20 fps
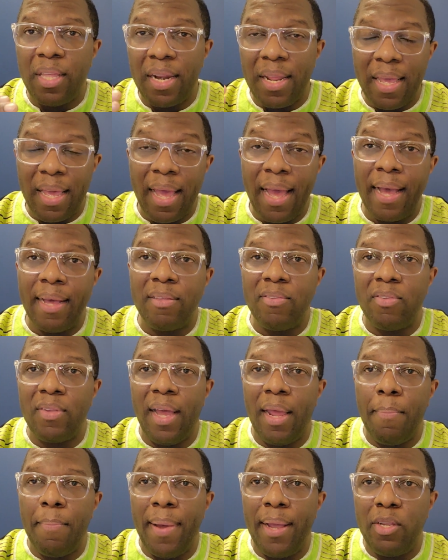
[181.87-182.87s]
that he has
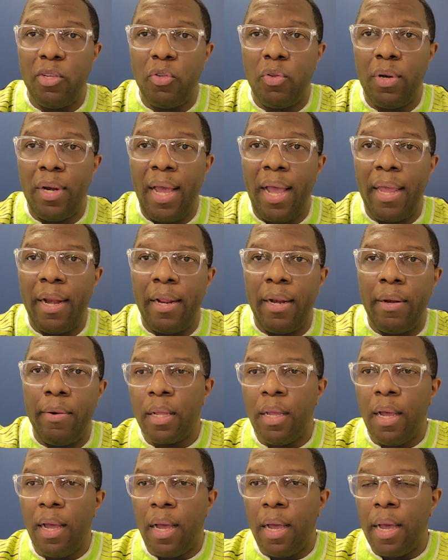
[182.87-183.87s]
at Manchester United.
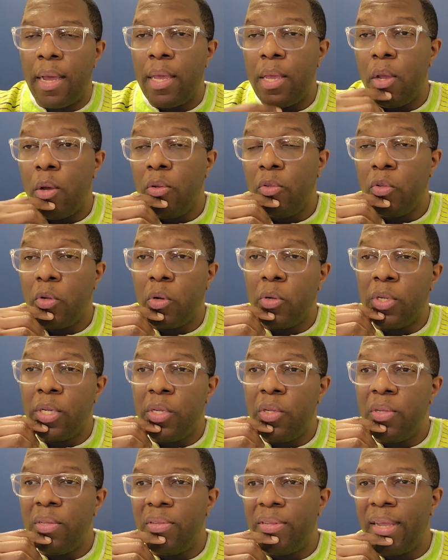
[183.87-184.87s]
Uh, he also
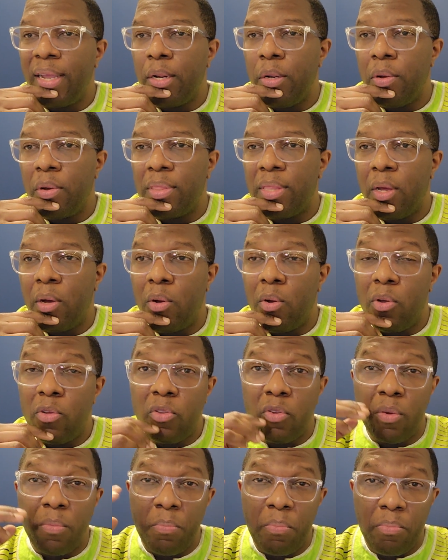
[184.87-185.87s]
continues saying, look, there are
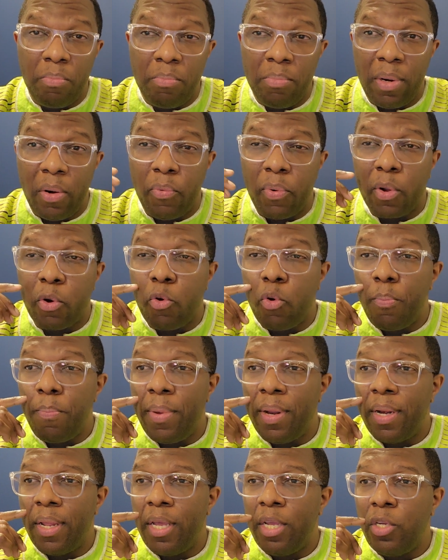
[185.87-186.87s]
also
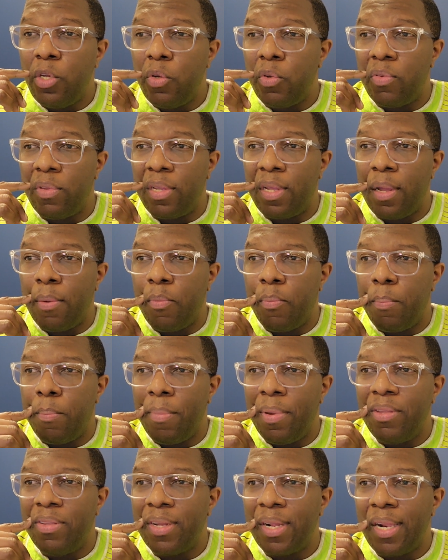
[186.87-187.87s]
recruitment issues.
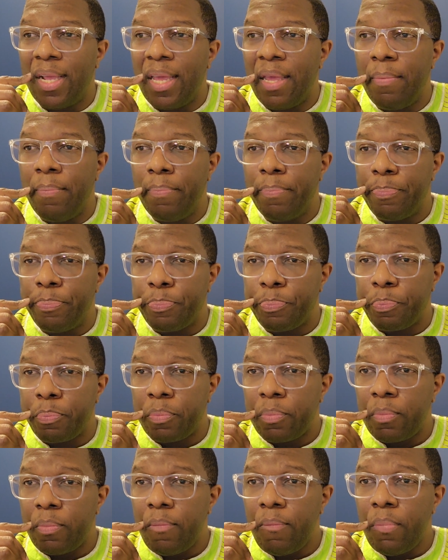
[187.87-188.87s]
Basically,
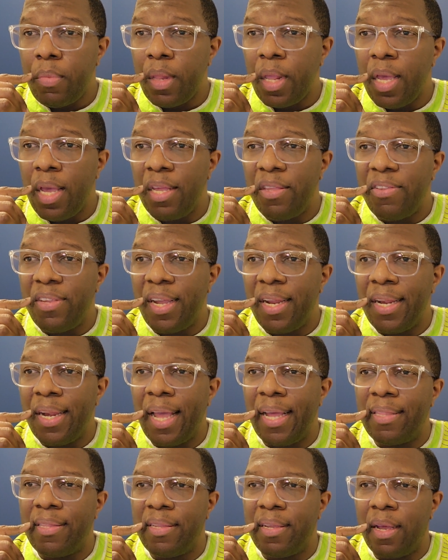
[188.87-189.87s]
he's saying
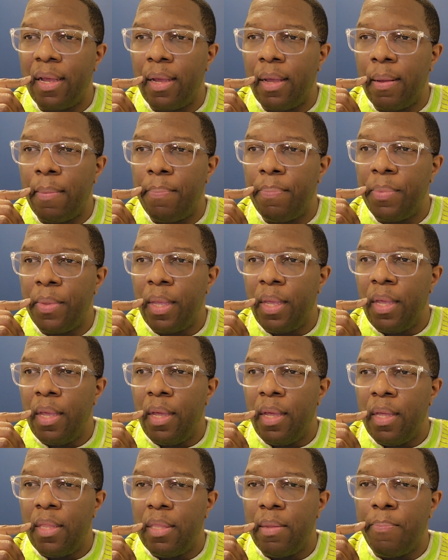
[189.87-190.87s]
that um,
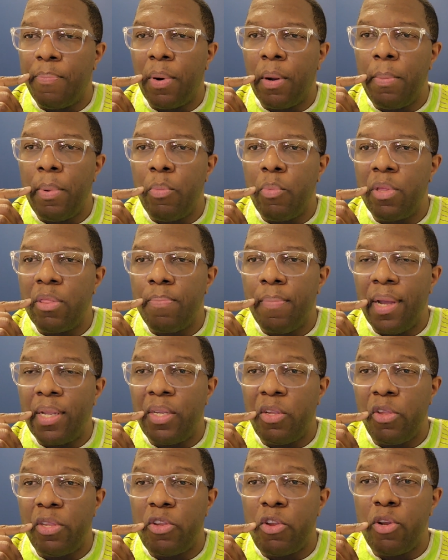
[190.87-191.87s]
the problem with
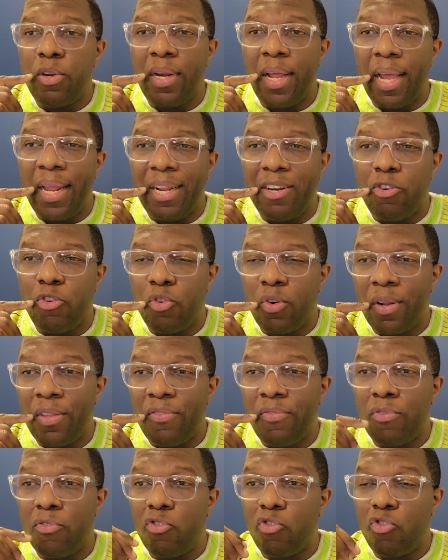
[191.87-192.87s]
Manchester United
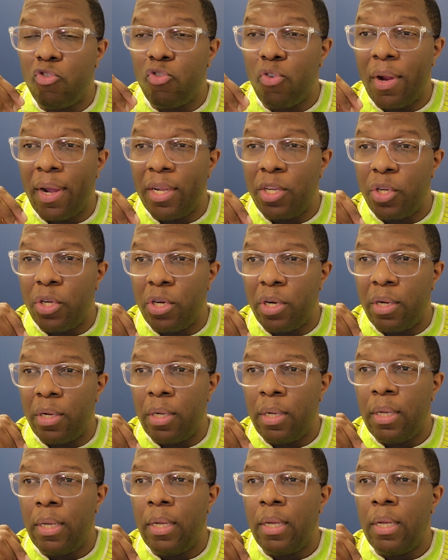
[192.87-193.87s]
transfer structure